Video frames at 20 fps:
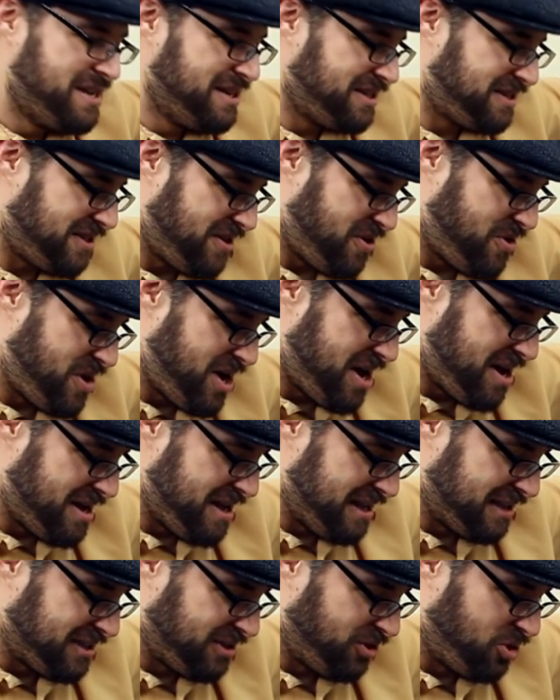So uh,
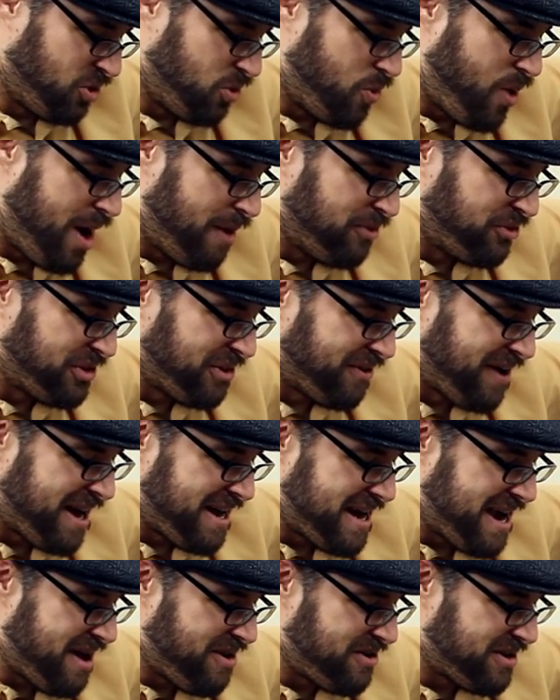it's a little wobbly
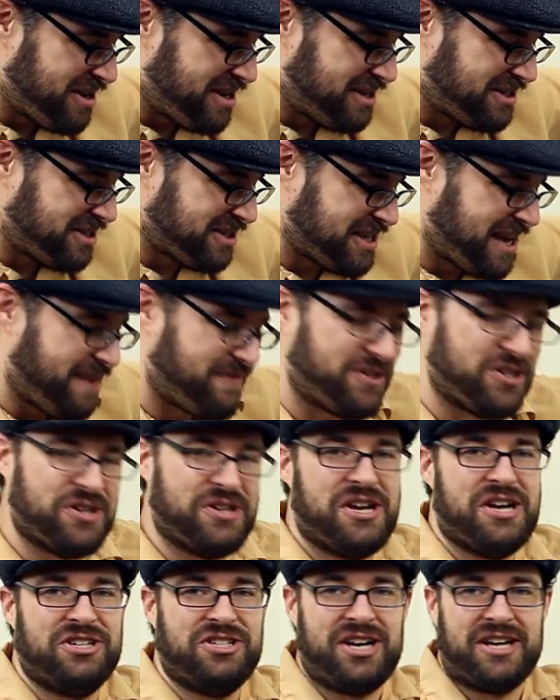right now and I'll just have
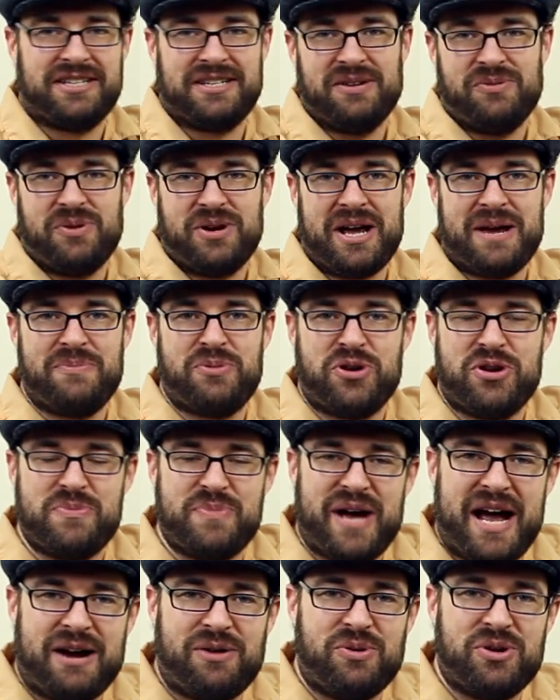to adjust it when I put it
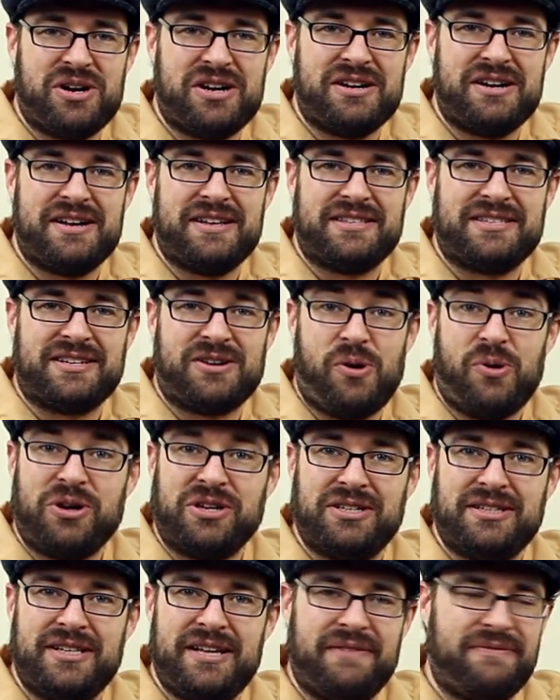back where it's
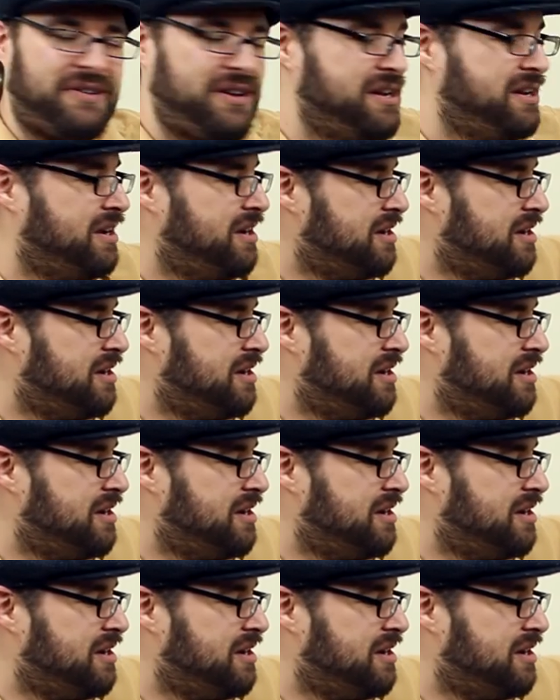going to live.